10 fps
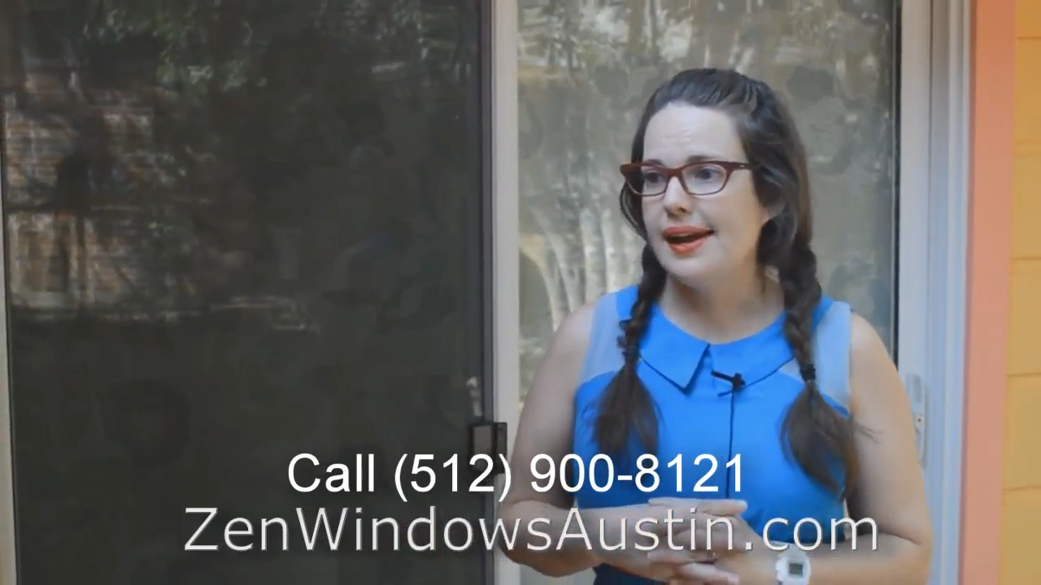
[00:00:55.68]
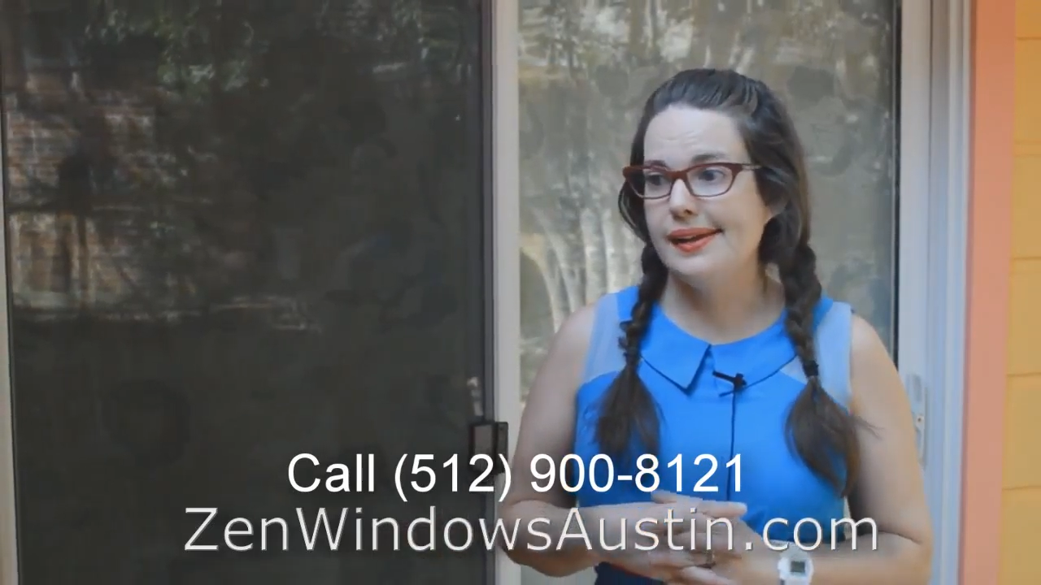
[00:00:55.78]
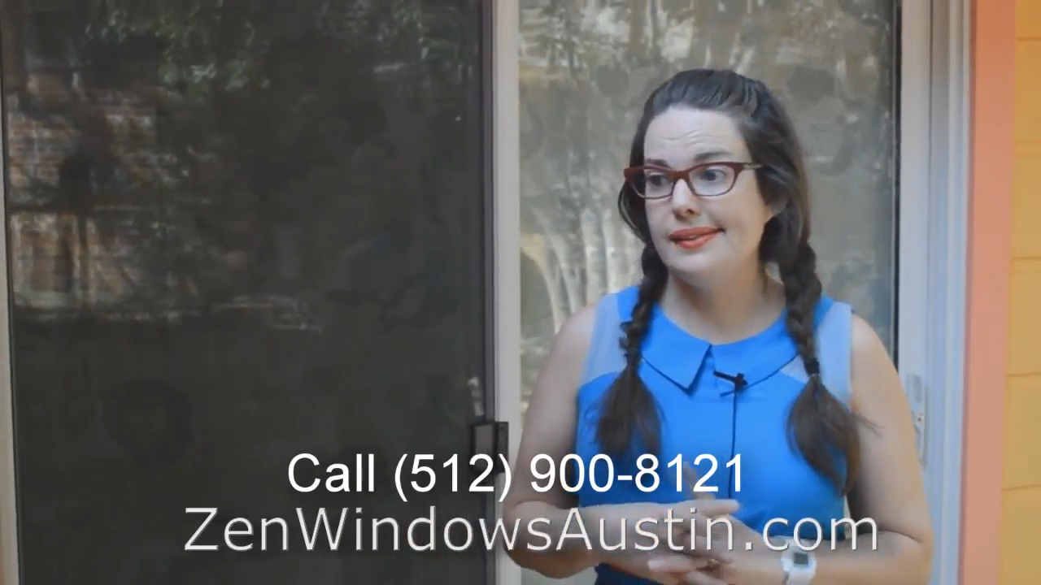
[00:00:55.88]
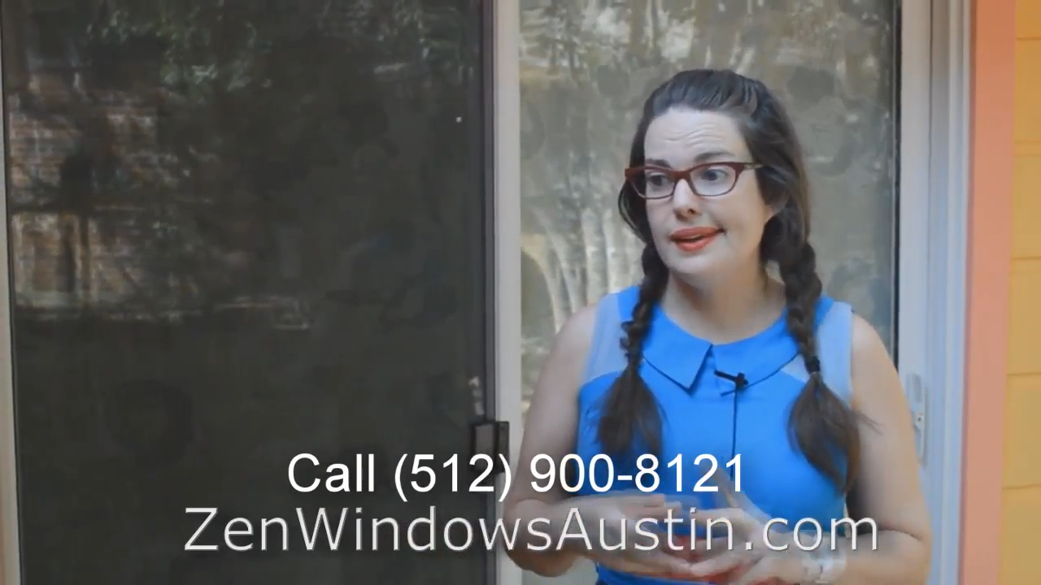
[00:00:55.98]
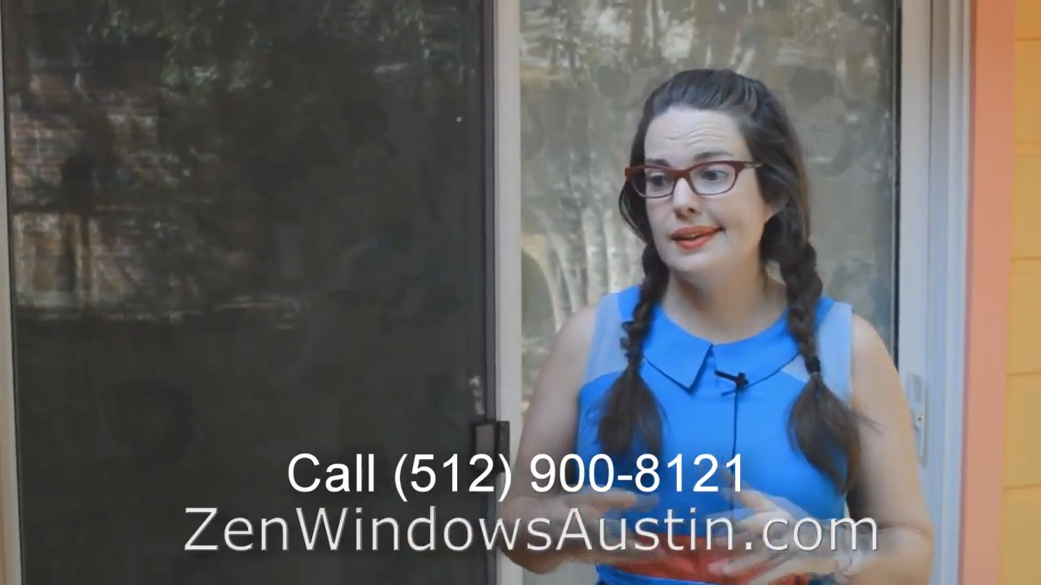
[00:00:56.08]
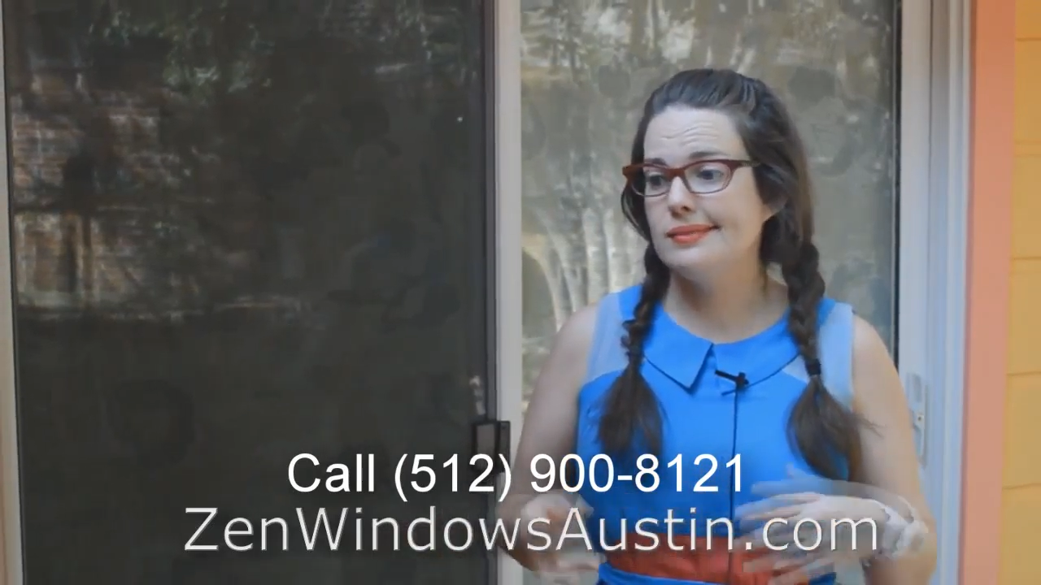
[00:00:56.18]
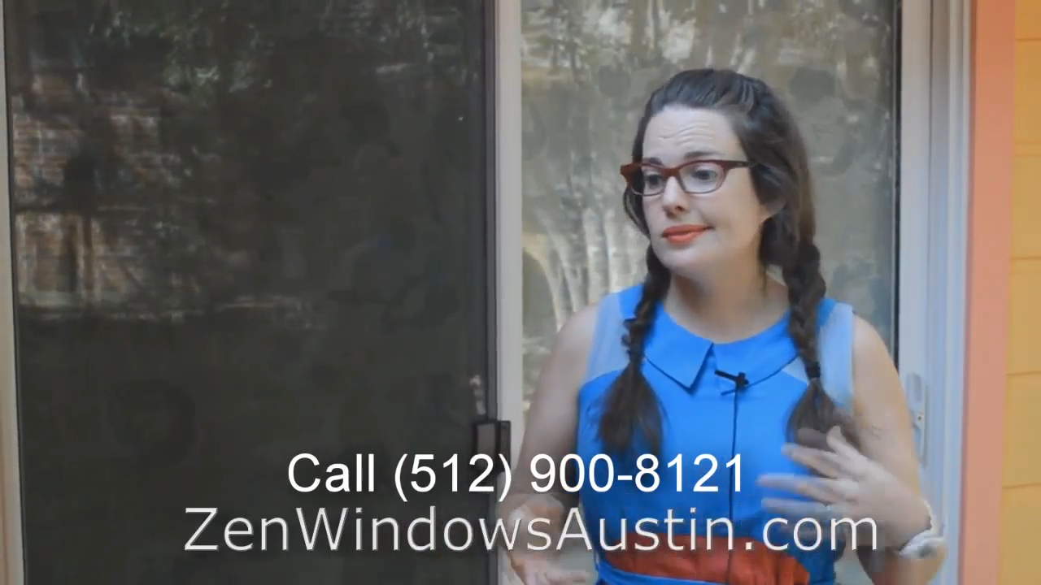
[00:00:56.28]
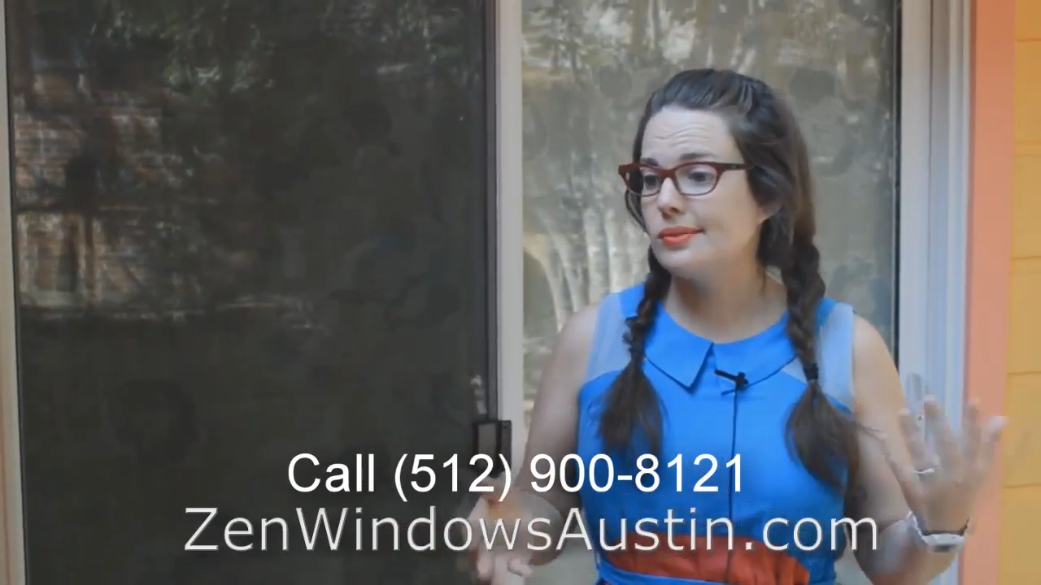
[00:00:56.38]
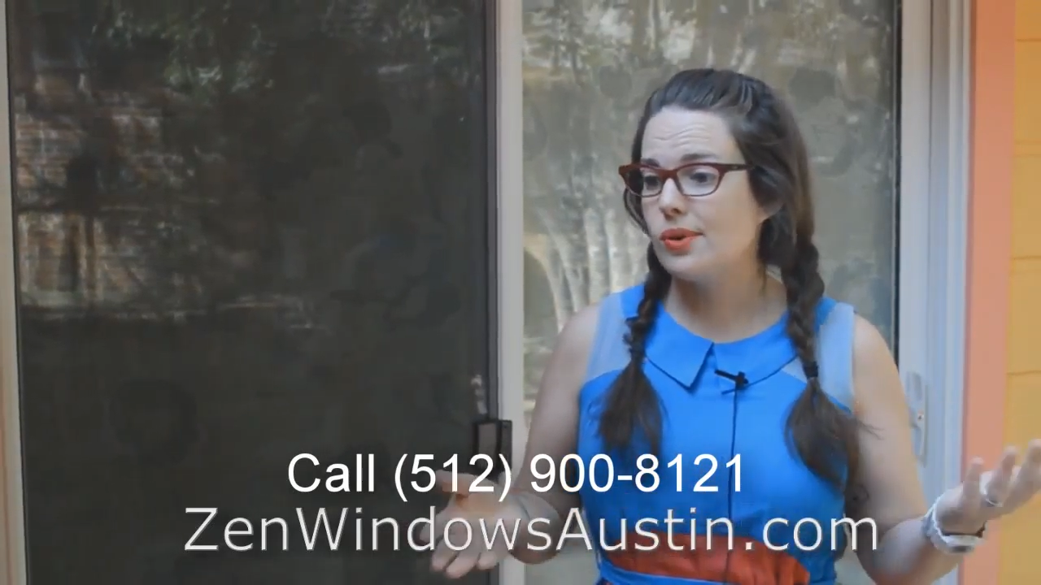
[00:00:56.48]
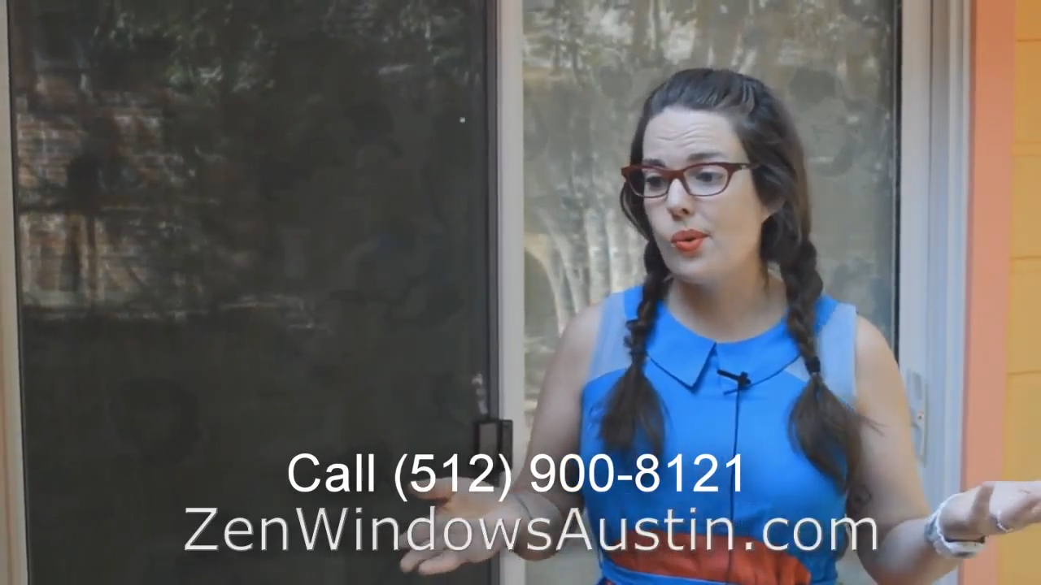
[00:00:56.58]
and
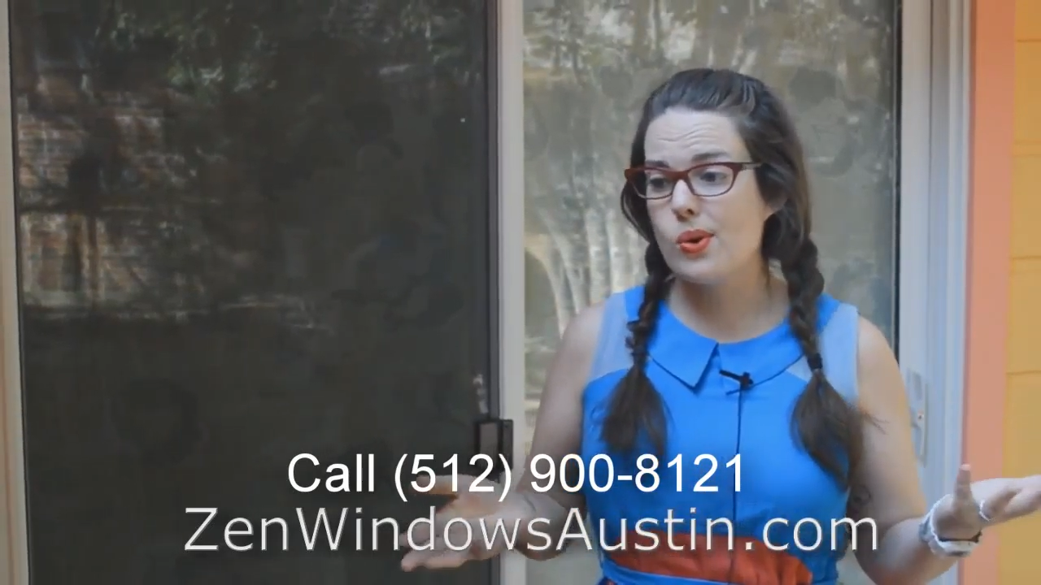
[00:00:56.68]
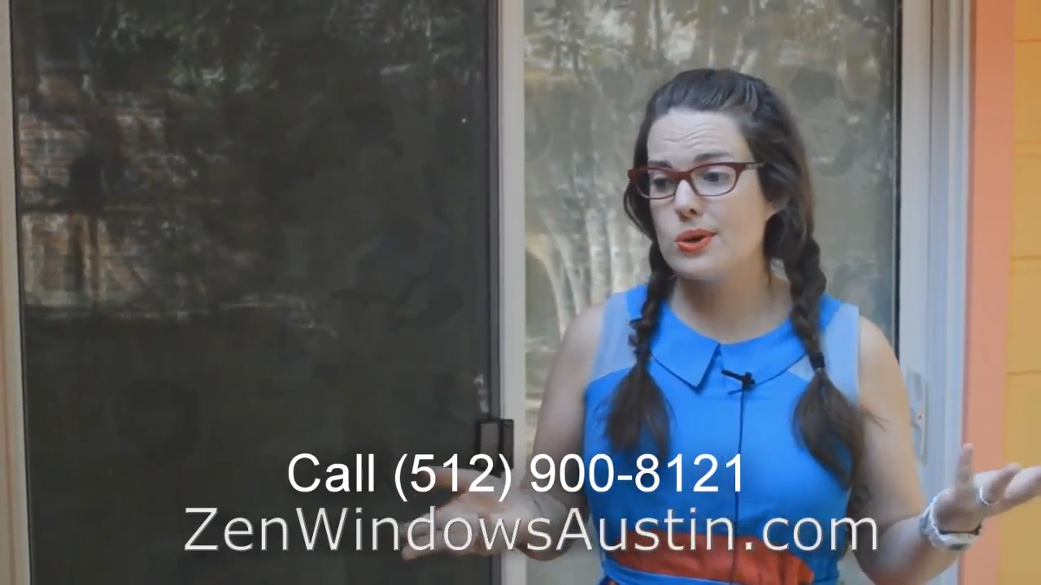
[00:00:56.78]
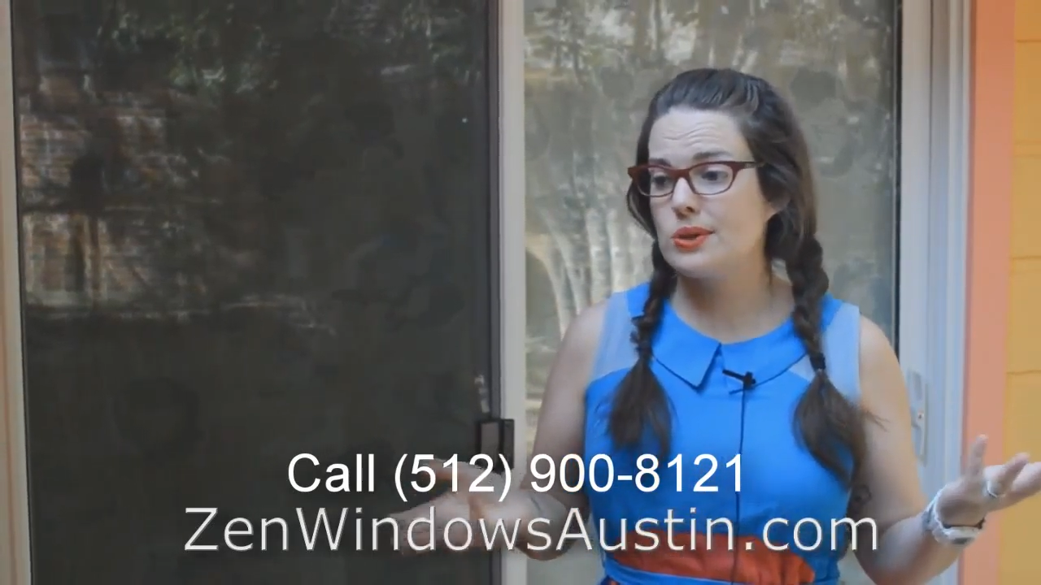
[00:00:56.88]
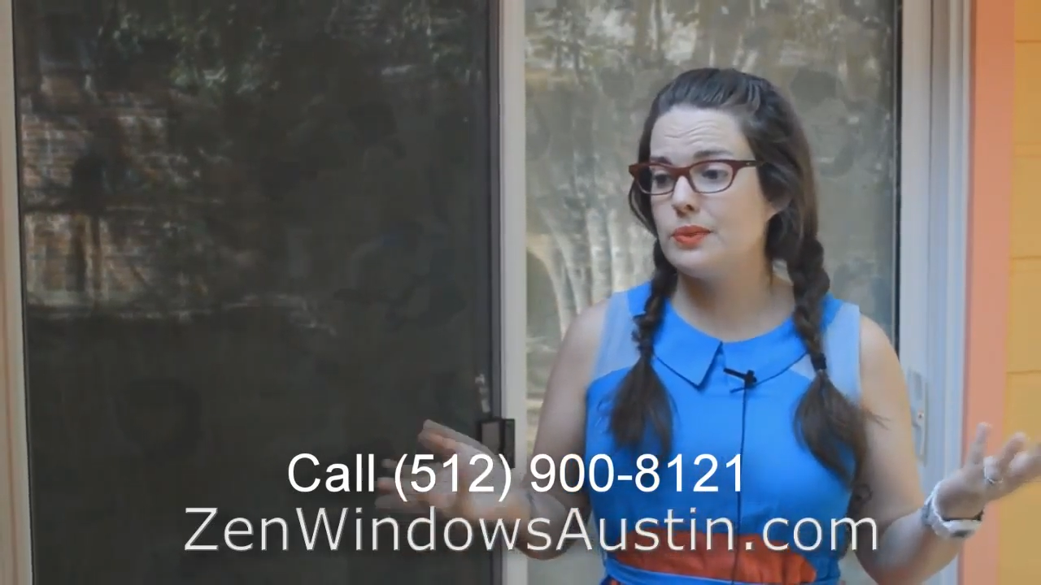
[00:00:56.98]
then ordered